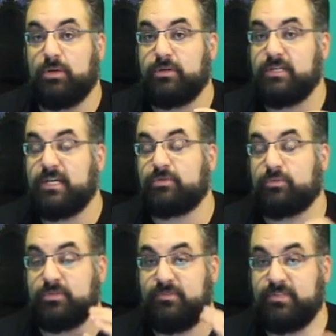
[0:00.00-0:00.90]
dice rolls
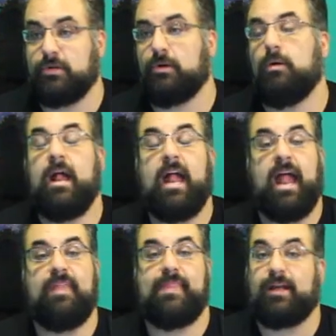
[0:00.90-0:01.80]
of 0, and
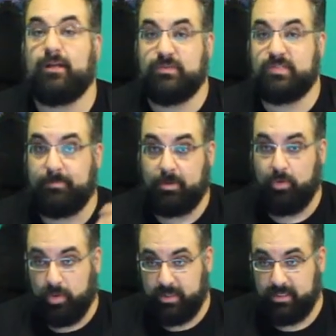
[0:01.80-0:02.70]
that goes up
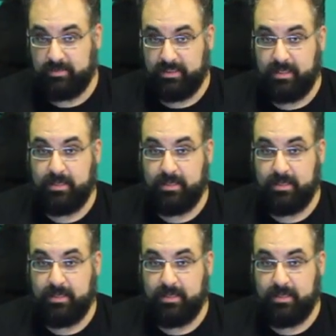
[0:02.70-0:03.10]
accordingly